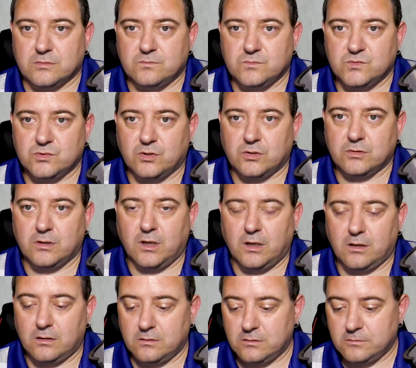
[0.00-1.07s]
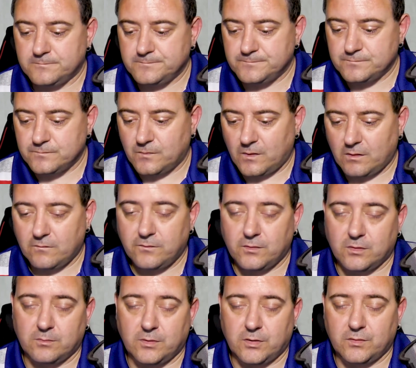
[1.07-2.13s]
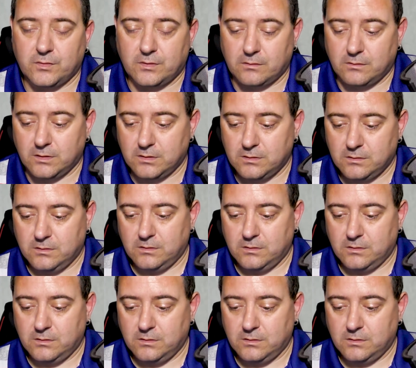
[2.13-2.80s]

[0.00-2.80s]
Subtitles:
drawing hard for the mouth to lung.